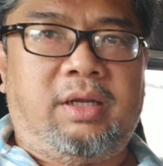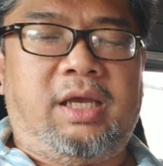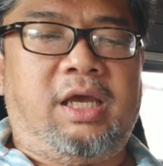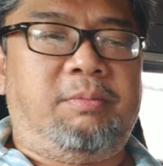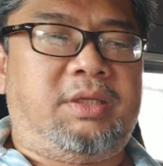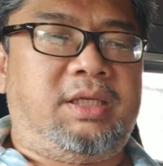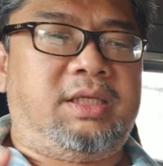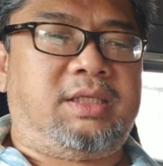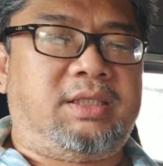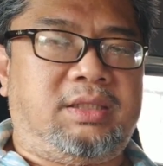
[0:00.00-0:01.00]
AMT
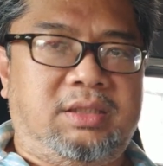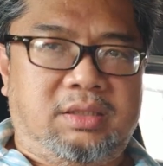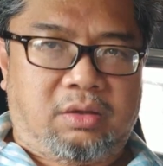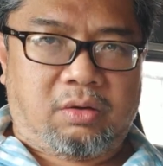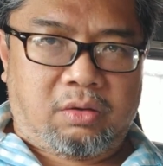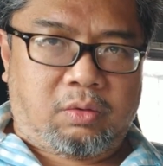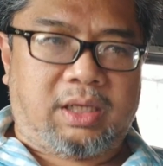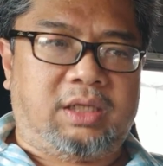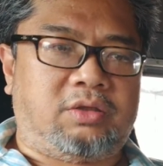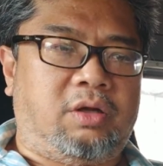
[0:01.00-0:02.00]
is, what
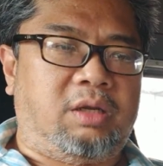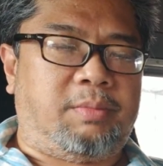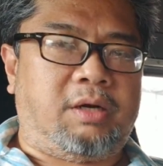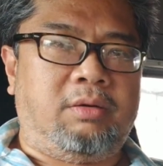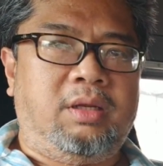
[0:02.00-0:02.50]
it's all about